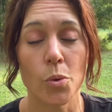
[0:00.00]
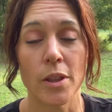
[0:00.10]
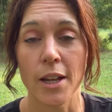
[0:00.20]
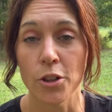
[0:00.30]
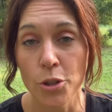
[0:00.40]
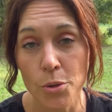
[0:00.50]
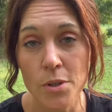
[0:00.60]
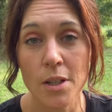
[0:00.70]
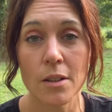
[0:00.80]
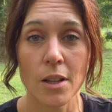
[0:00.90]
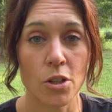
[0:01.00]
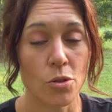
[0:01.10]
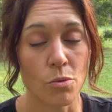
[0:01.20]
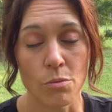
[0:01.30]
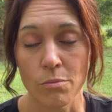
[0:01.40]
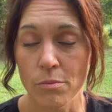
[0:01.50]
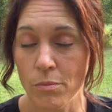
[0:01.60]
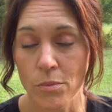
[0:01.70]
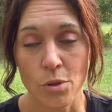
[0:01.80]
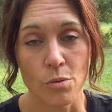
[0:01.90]
When they lose it, then you,
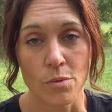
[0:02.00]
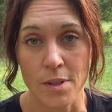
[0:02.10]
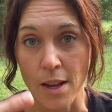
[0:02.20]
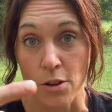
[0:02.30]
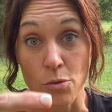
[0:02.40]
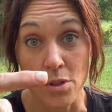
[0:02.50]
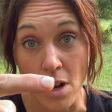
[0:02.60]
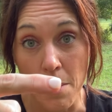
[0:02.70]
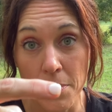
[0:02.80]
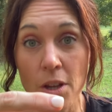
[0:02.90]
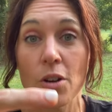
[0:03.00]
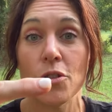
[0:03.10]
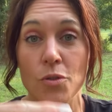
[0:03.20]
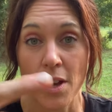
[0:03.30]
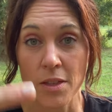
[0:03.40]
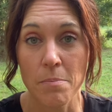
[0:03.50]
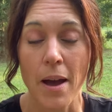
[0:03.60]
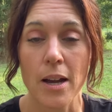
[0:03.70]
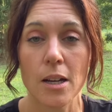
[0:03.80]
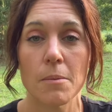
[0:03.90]
you say you stop there and you get them
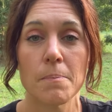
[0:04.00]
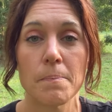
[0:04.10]
back.